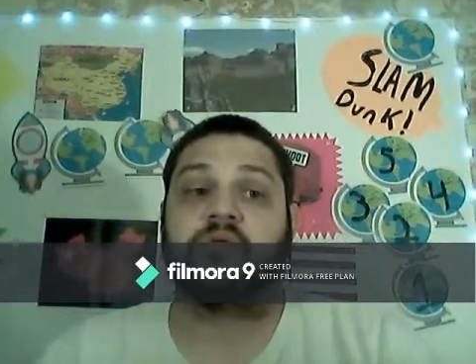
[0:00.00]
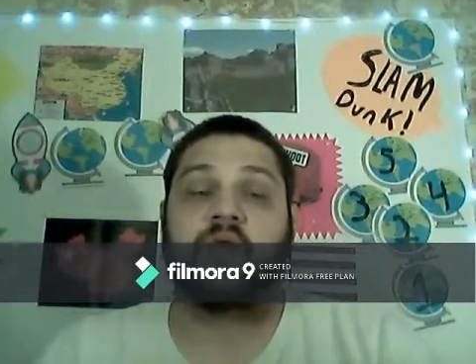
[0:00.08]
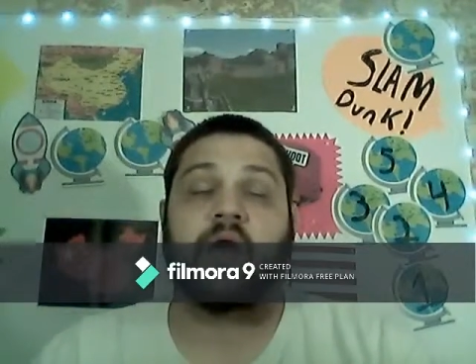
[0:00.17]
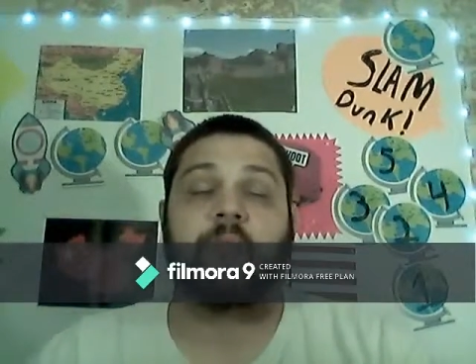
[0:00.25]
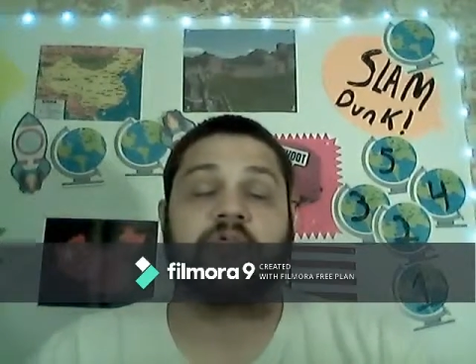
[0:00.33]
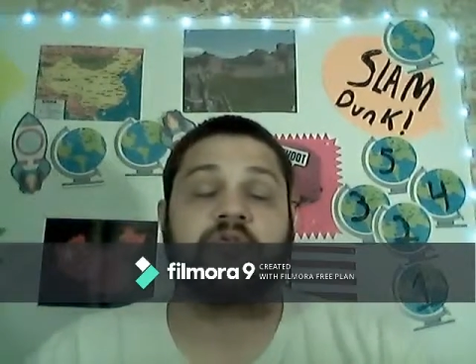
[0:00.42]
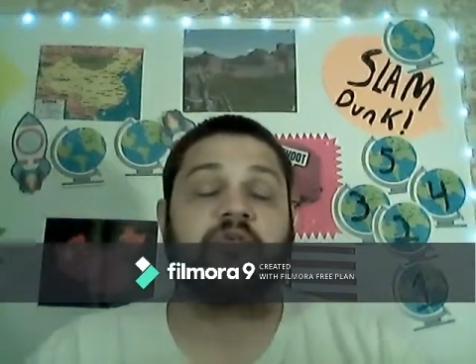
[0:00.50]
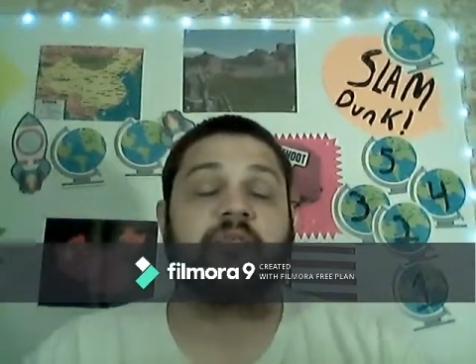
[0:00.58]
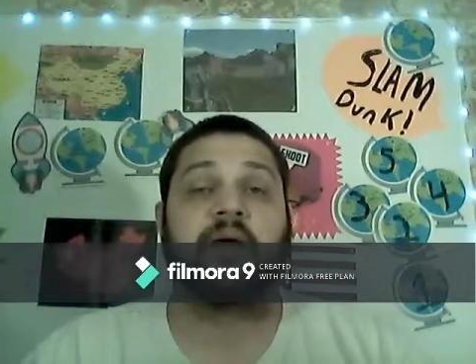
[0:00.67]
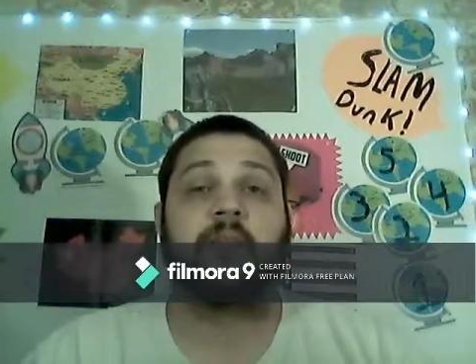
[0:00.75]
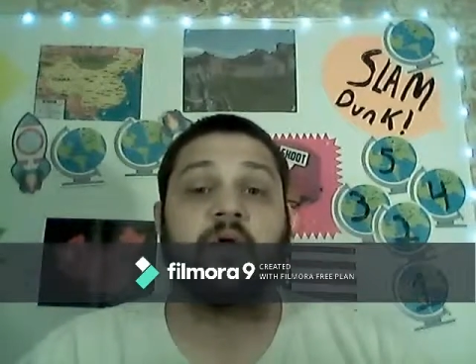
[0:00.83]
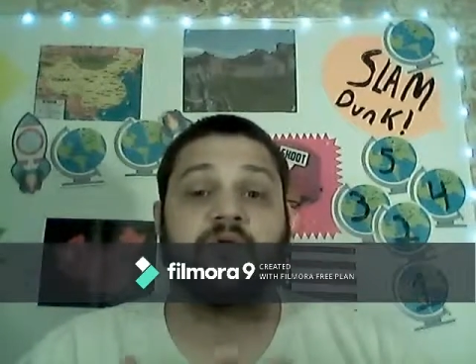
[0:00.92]

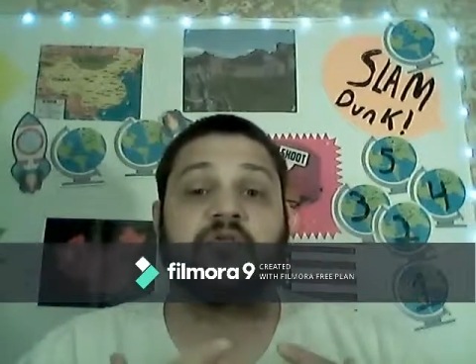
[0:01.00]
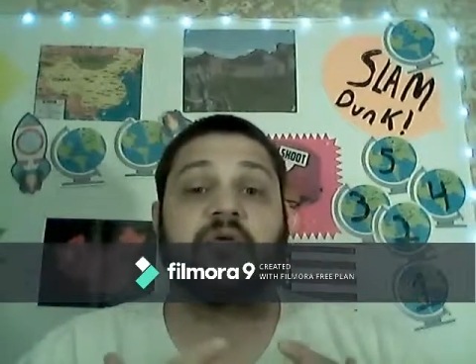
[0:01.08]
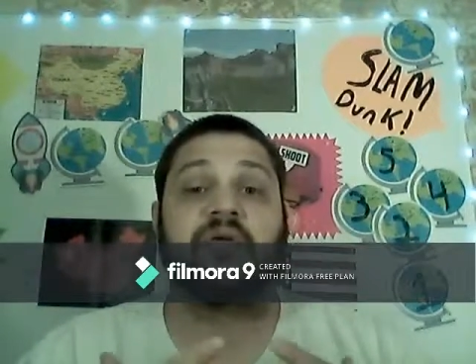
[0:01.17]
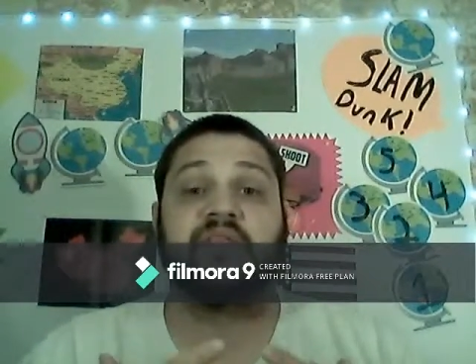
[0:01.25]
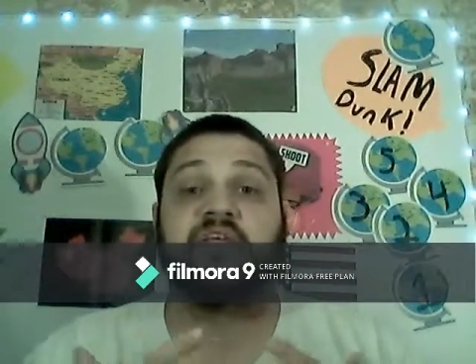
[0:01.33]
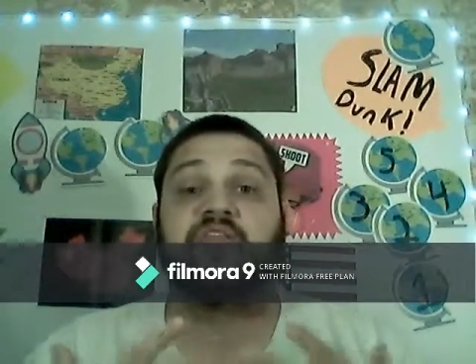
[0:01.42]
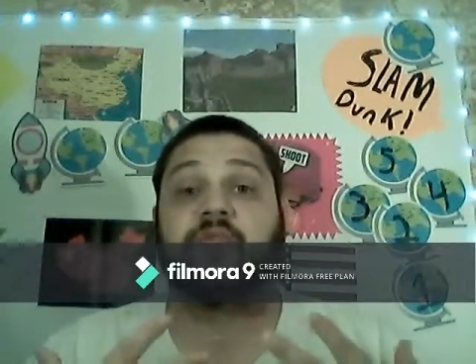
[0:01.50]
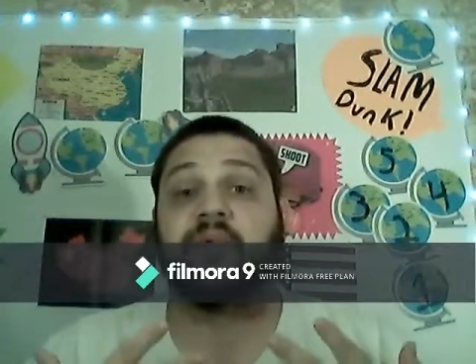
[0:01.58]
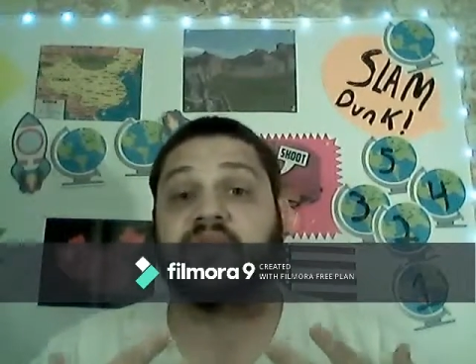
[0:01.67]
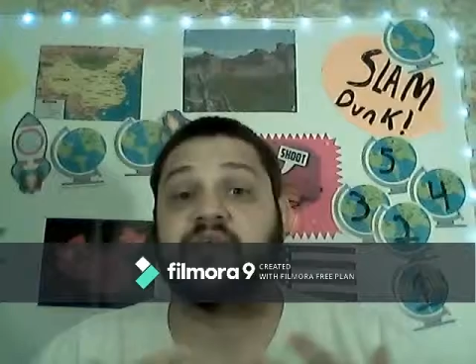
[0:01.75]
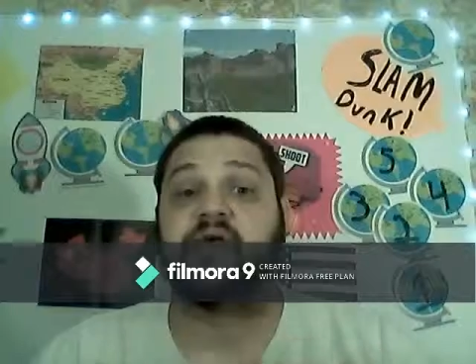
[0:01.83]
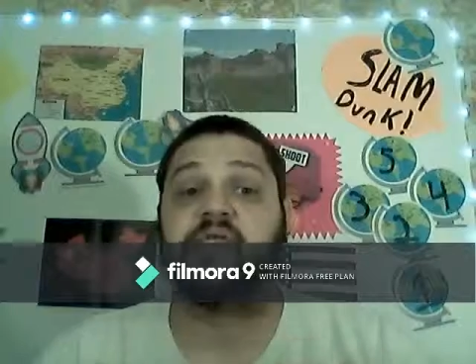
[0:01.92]
I'm also a teacher
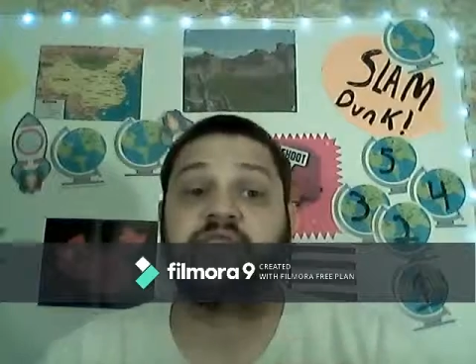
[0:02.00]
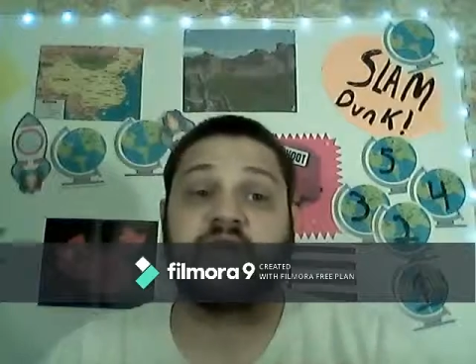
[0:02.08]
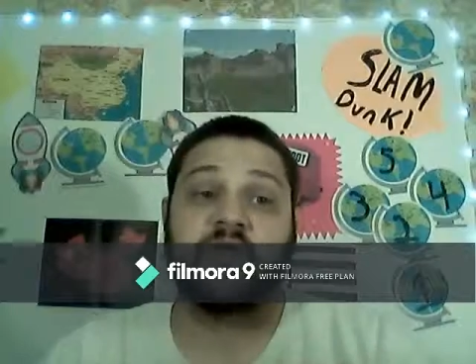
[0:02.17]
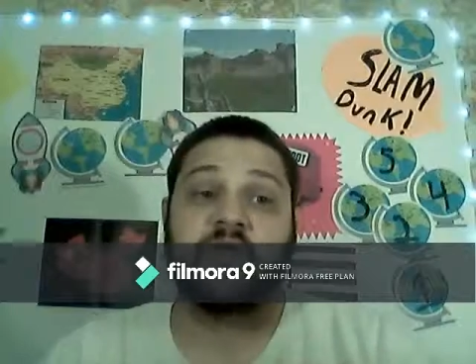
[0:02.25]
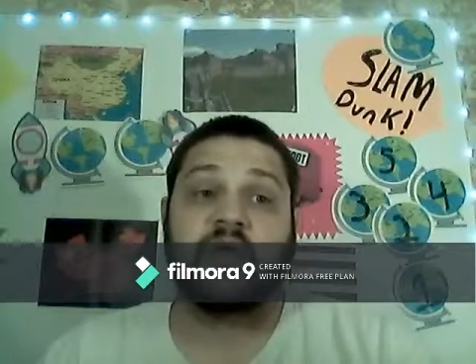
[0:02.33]
myself.